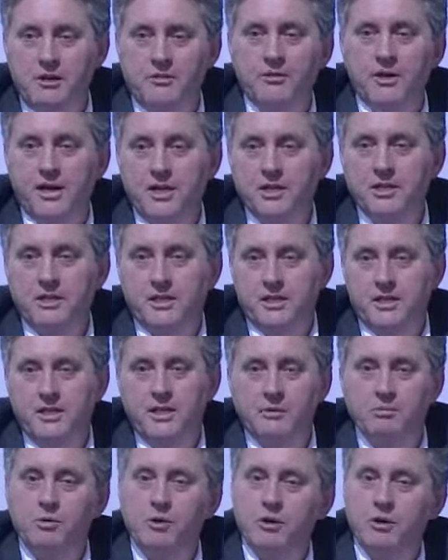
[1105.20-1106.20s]
I actually
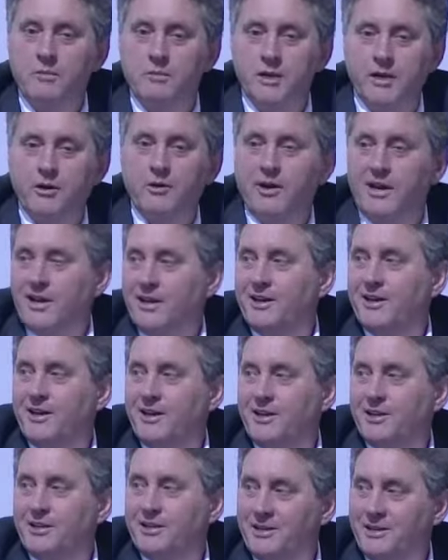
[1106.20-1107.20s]
did put in my credit
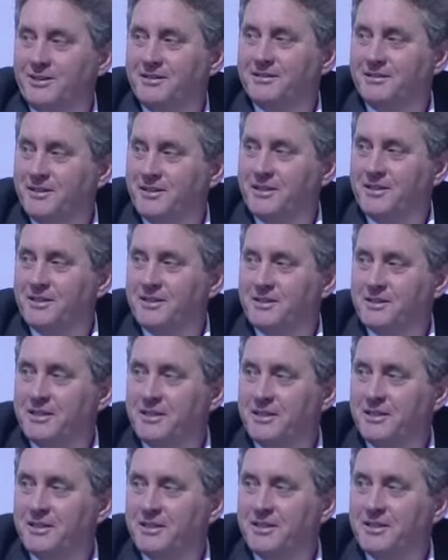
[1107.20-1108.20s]
card and, and, uh,